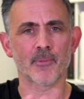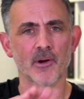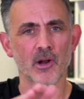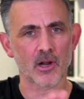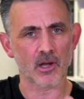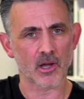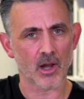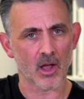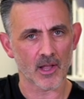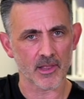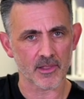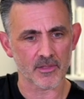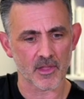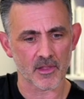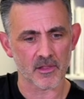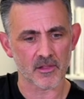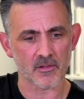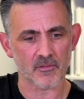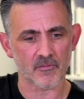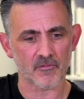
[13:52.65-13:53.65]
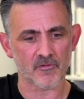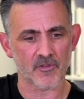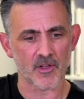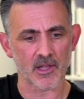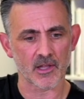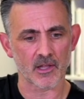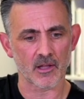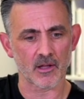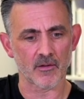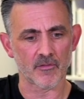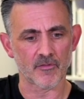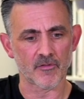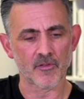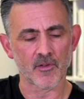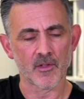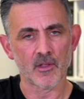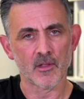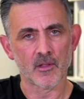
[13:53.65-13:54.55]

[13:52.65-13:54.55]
but I like this thing of